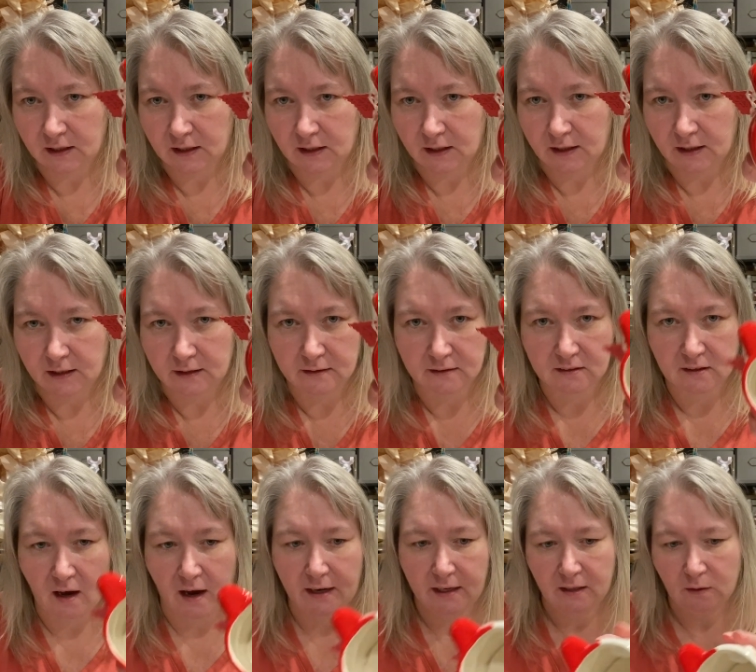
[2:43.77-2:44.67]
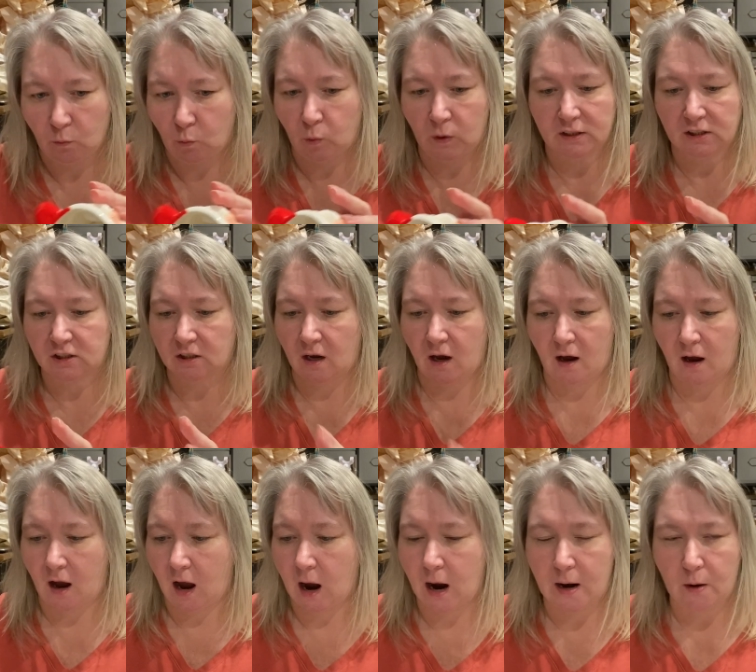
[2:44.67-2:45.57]
inside it, which
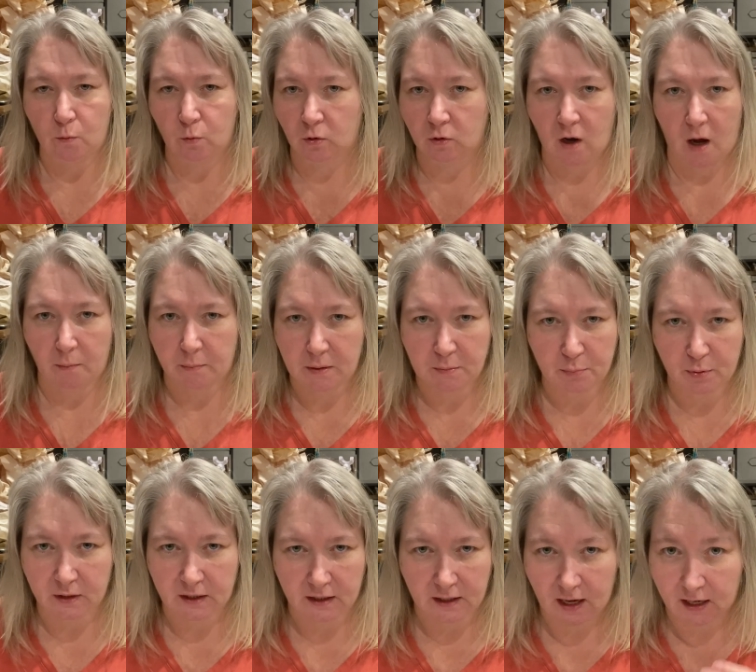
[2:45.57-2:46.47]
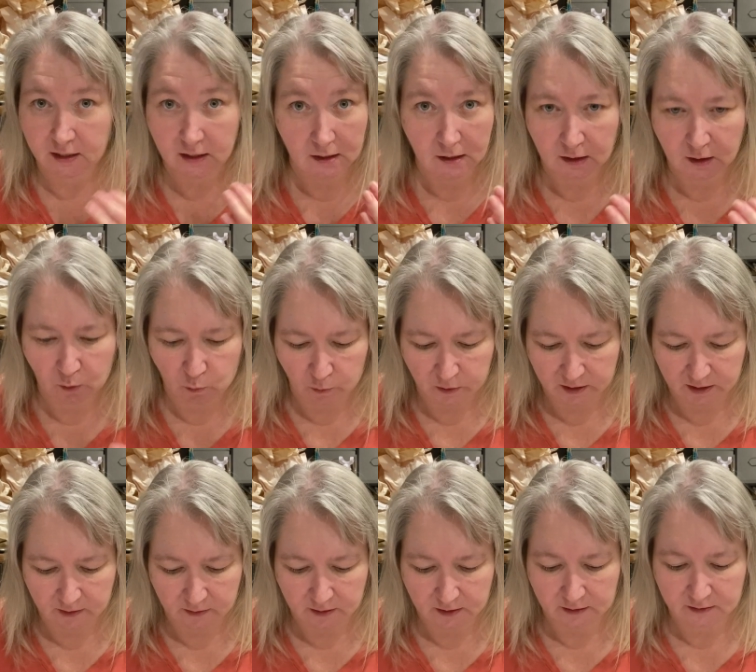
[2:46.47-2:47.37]
I will not be putting any liquid
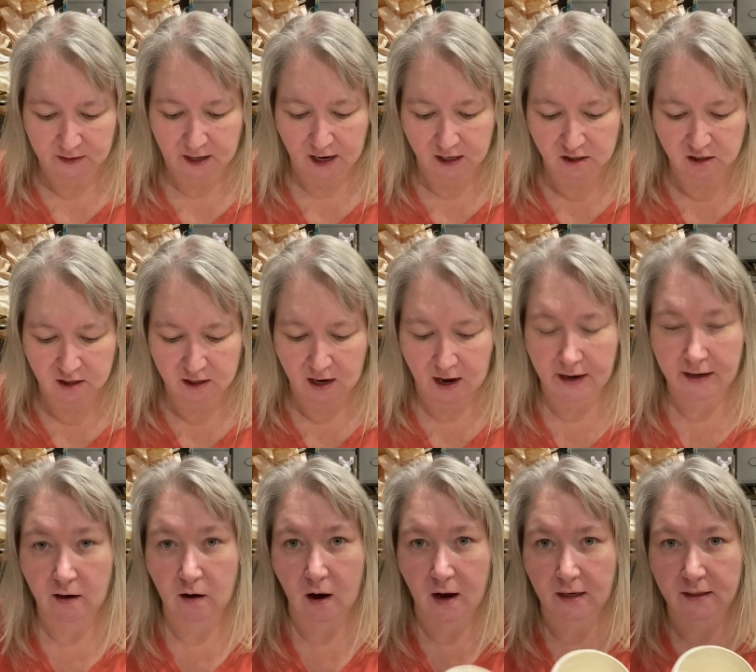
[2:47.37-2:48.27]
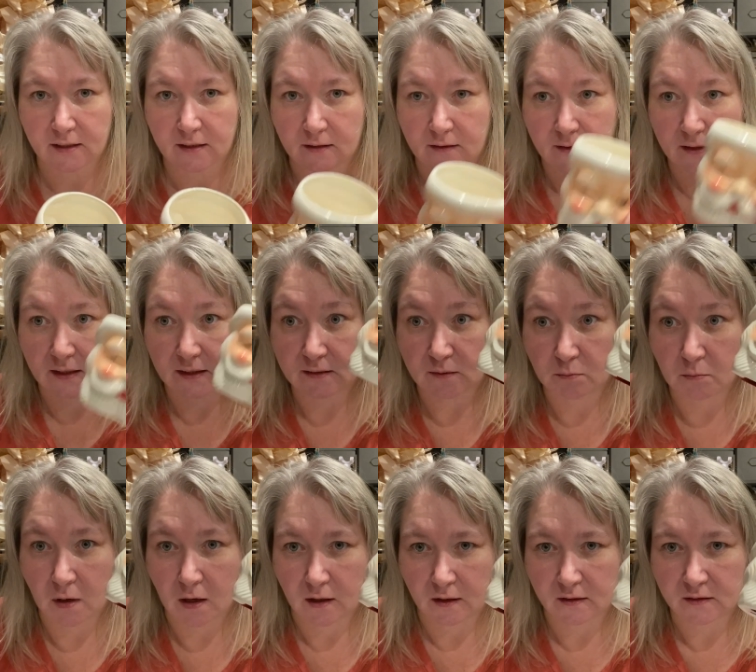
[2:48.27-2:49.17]
in these. Actually, I got these
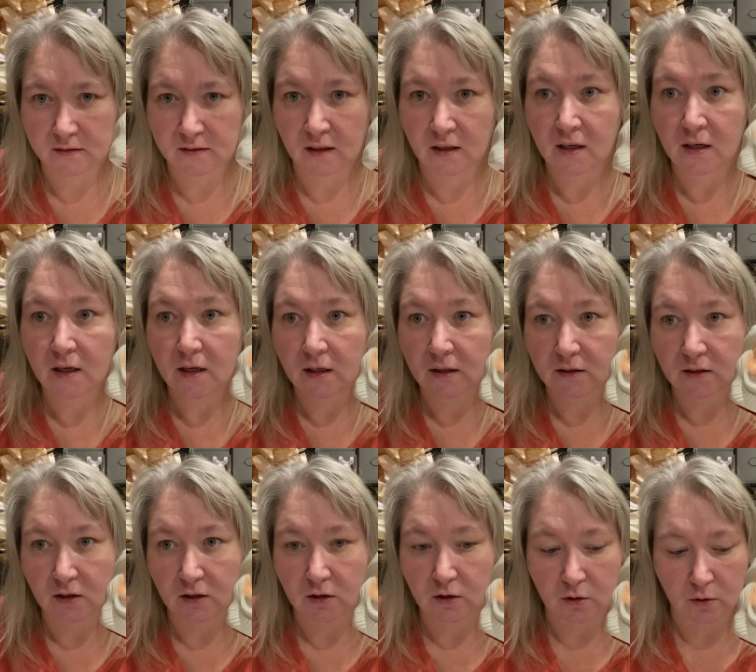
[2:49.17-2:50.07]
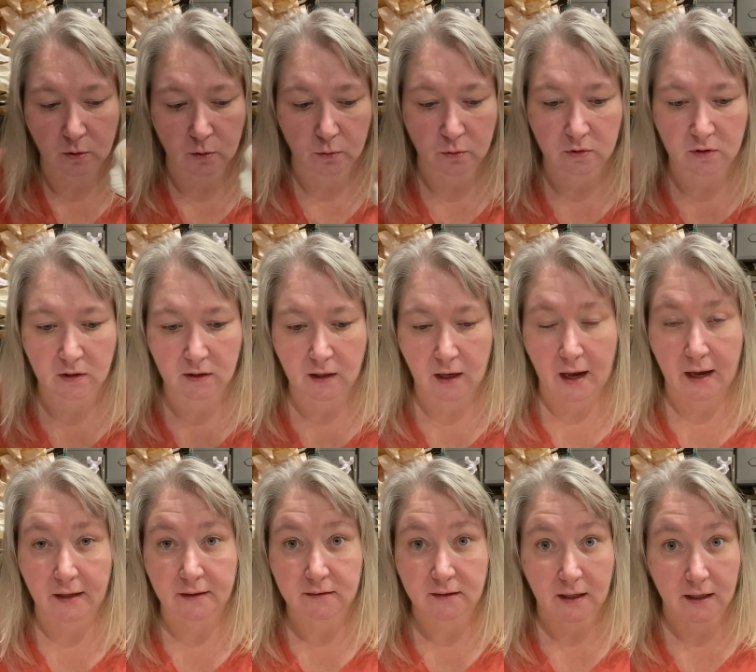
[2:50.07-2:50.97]
mugs to use
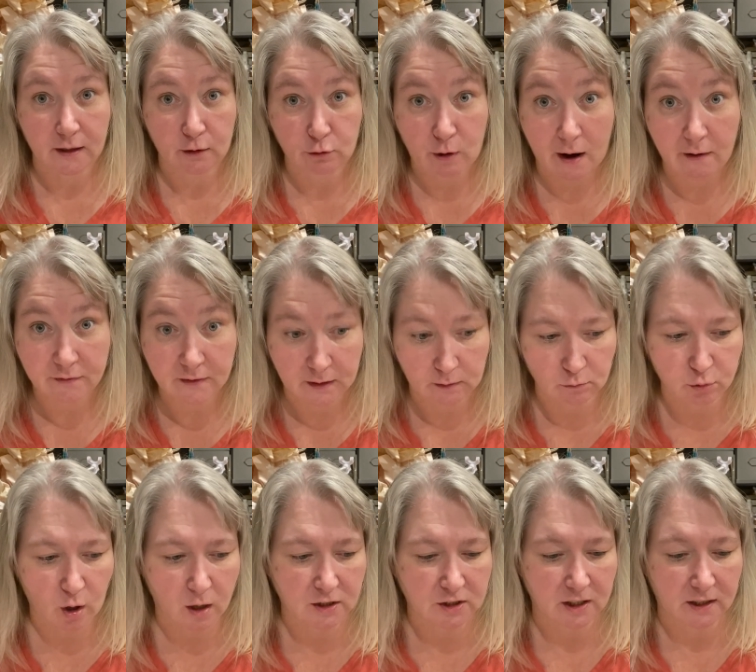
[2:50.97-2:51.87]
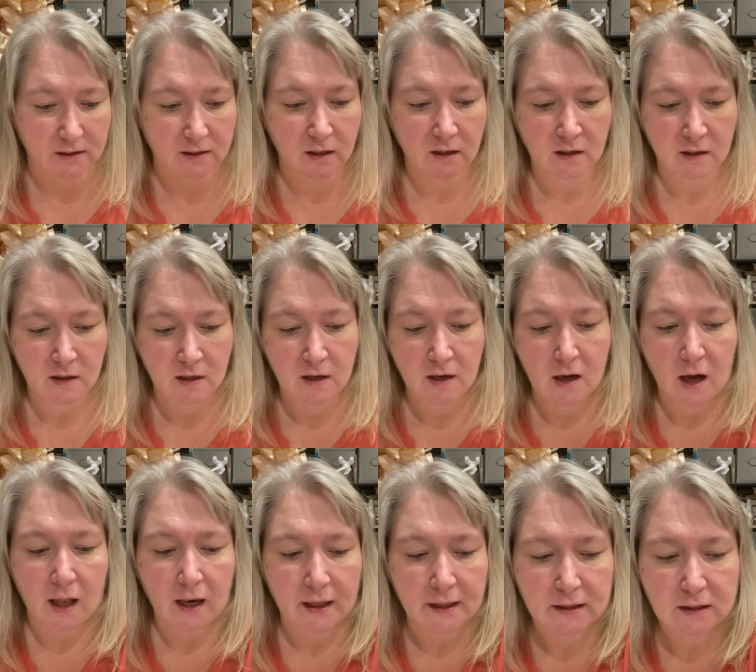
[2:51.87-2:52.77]
as a crafting project.
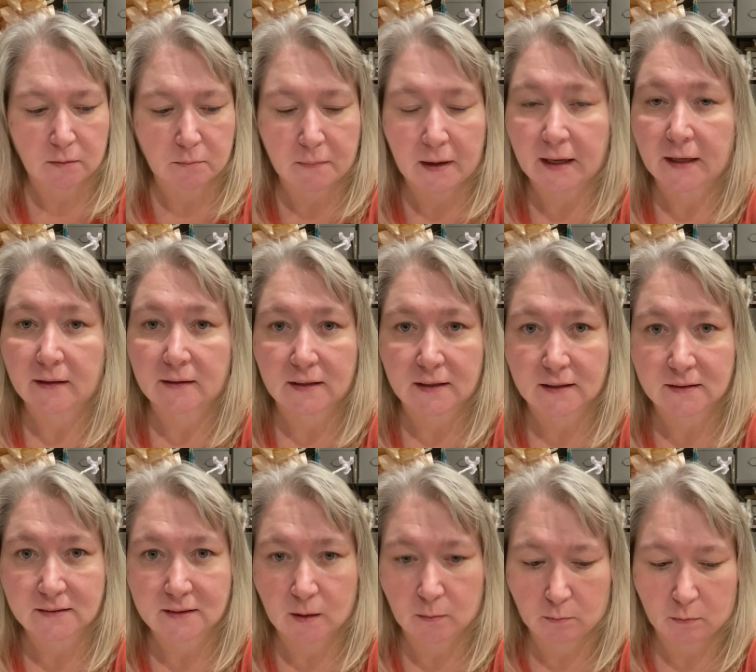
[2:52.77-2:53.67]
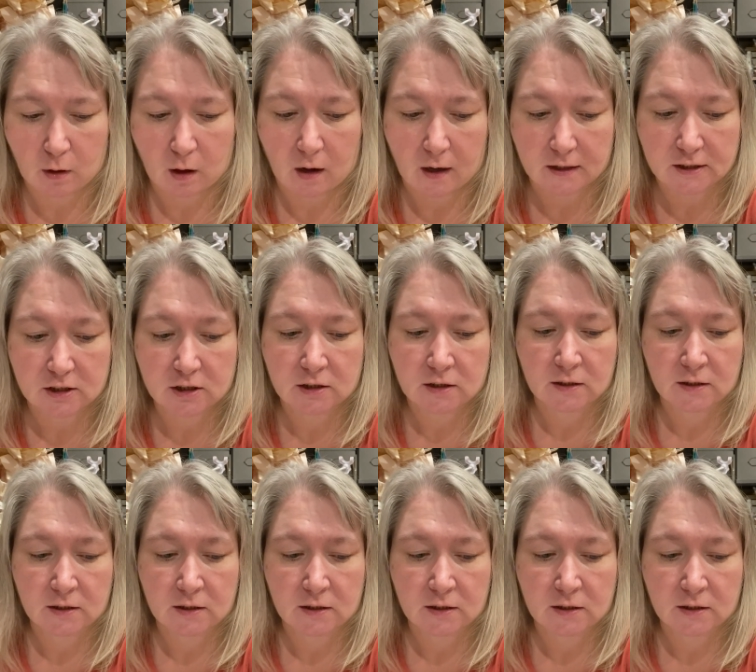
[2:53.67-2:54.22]
I like to make the assemblage